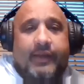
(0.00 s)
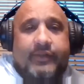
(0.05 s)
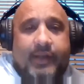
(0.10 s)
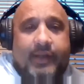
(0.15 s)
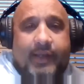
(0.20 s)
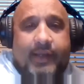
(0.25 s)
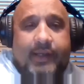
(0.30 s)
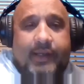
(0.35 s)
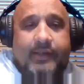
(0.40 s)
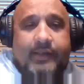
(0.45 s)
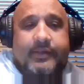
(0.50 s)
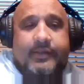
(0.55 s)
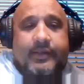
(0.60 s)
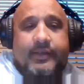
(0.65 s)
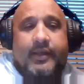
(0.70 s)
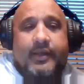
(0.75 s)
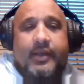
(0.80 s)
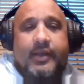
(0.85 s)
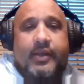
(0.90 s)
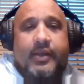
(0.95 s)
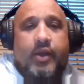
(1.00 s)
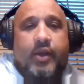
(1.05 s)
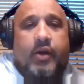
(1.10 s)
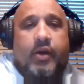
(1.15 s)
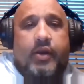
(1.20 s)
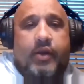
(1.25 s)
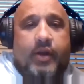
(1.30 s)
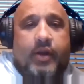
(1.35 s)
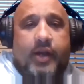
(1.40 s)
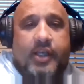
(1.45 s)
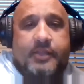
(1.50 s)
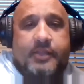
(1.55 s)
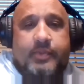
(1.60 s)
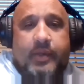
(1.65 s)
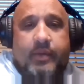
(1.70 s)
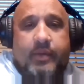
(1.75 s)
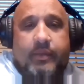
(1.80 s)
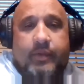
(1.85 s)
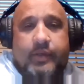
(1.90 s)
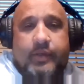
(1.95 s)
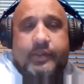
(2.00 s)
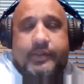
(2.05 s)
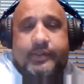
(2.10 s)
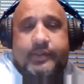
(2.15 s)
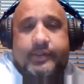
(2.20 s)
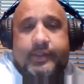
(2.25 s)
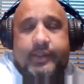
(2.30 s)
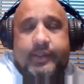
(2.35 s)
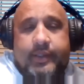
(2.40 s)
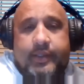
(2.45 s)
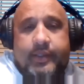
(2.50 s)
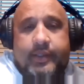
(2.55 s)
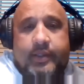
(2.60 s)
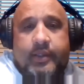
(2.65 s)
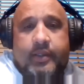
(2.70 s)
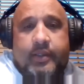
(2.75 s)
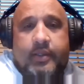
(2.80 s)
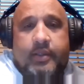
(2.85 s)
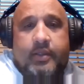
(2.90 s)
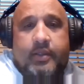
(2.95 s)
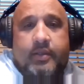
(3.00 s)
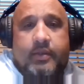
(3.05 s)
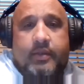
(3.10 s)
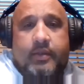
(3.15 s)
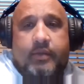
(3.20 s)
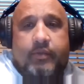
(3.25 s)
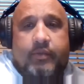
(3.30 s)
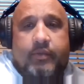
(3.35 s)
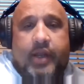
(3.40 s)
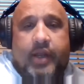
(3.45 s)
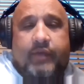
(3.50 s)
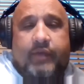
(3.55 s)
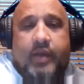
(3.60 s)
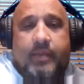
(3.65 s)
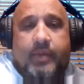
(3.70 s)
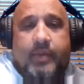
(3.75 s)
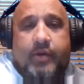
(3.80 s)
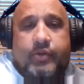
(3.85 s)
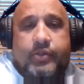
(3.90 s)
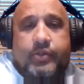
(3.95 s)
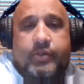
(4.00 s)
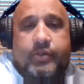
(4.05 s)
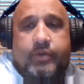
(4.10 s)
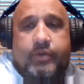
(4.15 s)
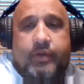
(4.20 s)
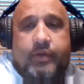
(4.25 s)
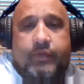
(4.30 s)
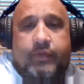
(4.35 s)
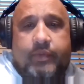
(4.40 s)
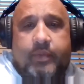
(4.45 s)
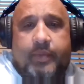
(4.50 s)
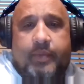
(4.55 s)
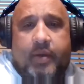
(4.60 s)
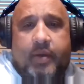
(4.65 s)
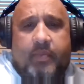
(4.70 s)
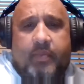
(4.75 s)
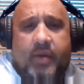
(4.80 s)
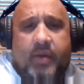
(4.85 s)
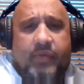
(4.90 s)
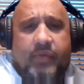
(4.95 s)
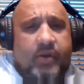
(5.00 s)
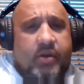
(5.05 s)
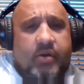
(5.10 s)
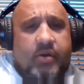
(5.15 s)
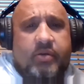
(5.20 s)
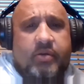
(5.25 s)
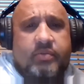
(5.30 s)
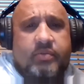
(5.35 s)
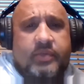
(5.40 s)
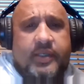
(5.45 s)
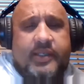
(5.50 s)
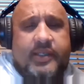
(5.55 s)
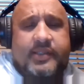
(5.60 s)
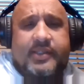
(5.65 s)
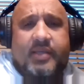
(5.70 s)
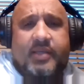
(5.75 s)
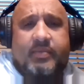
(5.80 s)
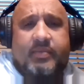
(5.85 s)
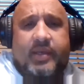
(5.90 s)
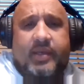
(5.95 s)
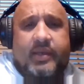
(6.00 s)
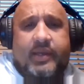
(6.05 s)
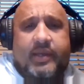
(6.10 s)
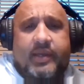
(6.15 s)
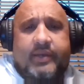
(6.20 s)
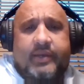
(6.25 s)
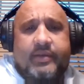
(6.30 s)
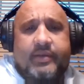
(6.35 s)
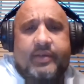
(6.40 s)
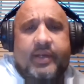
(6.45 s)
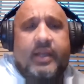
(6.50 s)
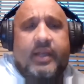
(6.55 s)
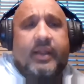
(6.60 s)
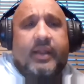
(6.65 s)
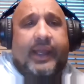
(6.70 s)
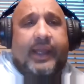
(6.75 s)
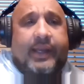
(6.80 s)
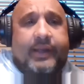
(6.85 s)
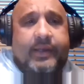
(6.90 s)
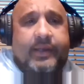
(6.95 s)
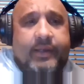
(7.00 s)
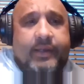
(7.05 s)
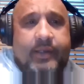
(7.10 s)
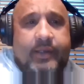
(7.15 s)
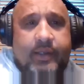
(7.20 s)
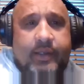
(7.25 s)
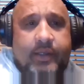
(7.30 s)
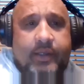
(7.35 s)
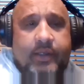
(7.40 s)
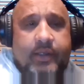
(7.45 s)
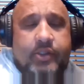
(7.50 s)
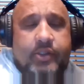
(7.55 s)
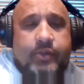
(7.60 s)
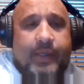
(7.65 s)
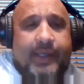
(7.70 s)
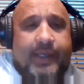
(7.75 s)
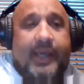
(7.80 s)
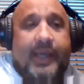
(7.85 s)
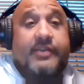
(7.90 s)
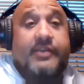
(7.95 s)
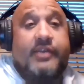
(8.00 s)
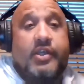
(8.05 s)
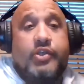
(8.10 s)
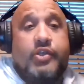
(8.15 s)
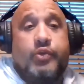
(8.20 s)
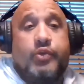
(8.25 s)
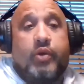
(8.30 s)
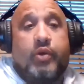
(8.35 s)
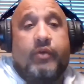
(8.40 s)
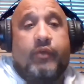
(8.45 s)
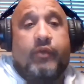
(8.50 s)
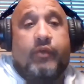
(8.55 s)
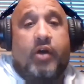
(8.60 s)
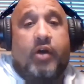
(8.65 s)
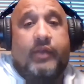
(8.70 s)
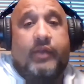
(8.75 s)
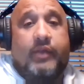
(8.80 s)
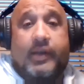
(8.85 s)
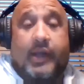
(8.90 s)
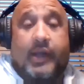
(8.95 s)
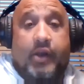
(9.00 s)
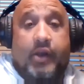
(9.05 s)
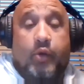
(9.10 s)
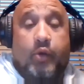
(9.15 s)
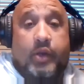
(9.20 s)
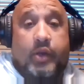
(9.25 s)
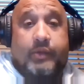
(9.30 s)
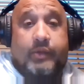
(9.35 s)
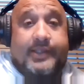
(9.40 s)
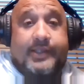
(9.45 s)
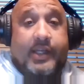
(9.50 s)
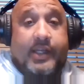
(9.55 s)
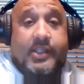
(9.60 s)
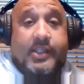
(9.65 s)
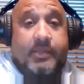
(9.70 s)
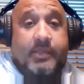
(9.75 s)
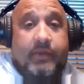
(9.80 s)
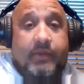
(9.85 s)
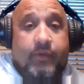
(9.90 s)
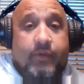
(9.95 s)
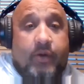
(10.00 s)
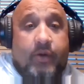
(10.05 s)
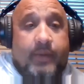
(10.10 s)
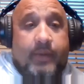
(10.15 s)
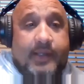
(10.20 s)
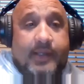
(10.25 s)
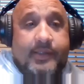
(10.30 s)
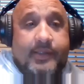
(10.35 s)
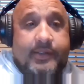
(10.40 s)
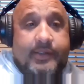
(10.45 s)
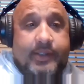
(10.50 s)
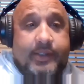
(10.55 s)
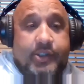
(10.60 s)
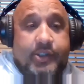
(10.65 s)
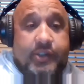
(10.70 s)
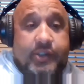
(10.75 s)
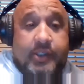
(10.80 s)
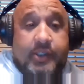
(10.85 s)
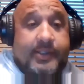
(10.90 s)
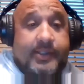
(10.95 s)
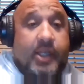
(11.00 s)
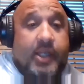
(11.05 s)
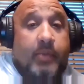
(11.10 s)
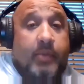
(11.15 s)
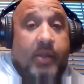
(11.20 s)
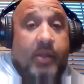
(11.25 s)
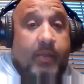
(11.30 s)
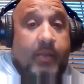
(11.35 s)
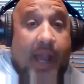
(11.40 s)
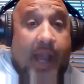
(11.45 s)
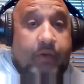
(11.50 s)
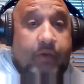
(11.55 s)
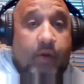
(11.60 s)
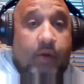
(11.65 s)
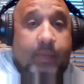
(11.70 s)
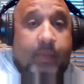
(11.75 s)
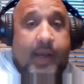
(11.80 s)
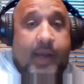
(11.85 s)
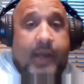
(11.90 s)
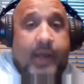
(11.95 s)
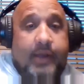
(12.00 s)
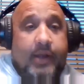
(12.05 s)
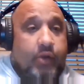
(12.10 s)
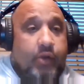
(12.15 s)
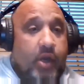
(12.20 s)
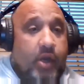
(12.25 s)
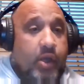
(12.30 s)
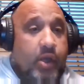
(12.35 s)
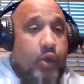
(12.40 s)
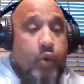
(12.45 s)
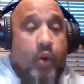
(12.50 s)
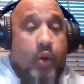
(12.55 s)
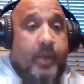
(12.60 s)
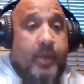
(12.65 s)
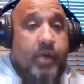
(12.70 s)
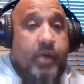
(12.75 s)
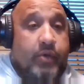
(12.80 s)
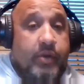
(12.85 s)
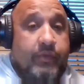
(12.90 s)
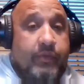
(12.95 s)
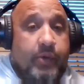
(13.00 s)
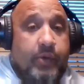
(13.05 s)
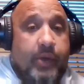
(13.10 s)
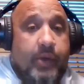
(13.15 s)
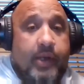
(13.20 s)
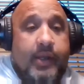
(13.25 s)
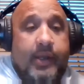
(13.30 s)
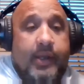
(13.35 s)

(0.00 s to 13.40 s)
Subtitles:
it has. Your husband was raving about you about a month ago. He sent me a link to a case that you were involved in. I didn't know what he was sending to me for because he just didn't tell me the background behind it. I thought he wanted me to review it.